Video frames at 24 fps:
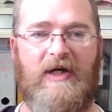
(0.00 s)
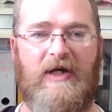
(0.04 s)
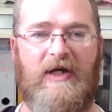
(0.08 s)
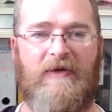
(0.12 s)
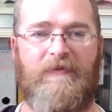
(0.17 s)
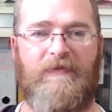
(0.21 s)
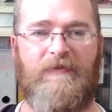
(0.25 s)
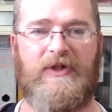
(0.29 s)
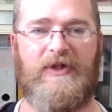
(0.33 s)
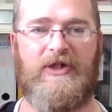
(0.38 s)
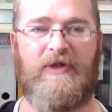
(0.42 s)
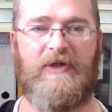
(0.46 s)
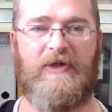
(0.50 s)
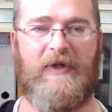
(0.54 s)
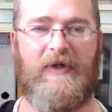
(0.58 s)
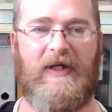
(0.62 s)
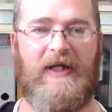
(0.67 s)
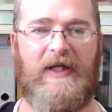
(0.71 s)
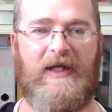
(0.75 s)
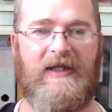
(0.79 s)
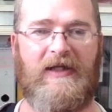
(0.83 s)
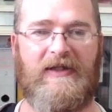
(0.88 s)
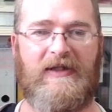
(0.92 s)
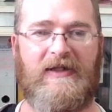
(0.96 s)
Click
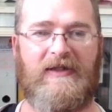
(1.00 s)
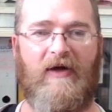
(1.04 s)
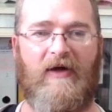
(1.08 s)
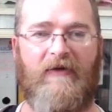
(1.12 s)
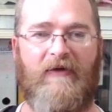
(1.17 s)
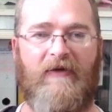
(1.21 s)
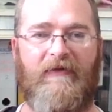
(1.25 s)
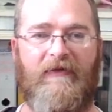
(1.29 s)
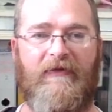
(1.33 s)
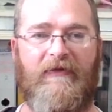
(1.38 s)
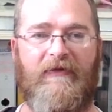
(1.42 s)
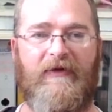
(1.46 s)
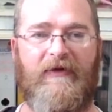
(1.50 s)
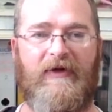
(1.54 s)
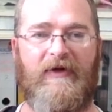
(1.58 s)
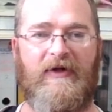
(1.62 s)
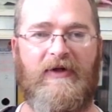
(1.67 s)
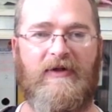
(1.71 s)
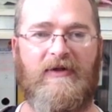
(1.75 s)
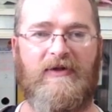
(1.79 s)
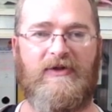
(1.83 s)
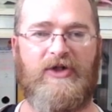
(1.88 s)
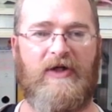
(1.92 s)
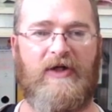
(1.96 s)
on the little trophy
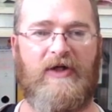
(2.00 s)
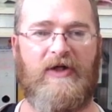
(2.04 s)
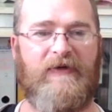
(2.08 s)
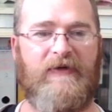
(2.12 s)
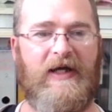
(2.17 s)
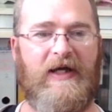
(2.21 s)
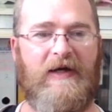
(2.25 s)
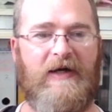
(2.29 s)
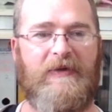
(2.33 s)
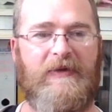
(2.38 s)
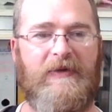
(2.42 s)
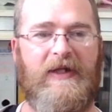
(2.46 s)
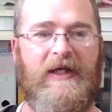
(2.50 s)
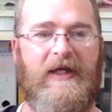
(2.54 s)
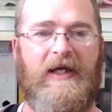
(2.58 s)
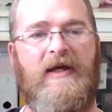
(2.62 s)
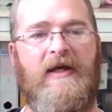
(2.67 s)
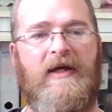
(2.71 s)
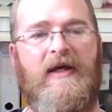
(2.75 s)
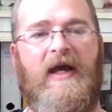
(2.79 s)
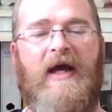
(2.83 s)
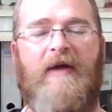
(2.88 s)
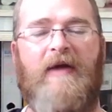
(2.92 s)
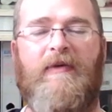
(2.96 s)
cup there, and we
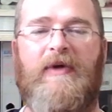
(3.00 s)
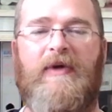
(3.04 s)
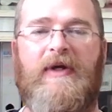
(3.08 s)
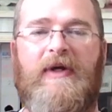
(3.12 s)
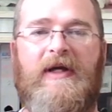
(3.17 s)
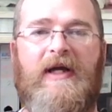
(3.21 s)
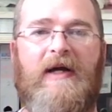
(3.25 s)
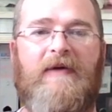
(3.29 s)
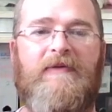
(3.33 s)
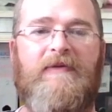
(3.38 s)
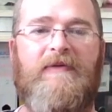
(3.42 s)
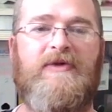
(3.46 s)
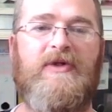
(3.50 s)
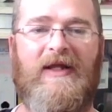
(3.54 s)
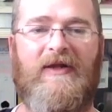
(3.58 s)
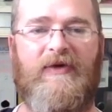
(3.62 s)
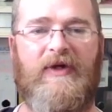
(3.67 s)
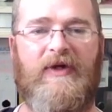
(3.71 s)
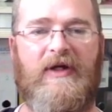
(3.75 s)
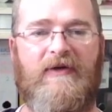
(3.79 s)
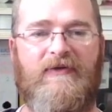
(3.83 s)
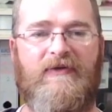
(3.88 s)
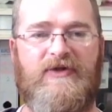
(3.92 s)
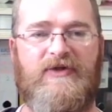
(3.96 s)
come to Gathering of
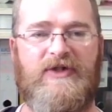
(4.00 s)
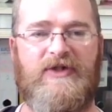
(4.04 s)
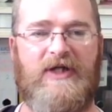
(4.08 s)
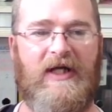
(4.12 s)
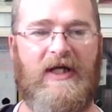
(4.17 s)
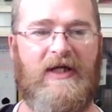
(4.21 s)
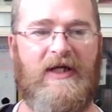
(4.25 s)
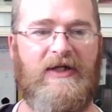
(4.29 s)
Challenges.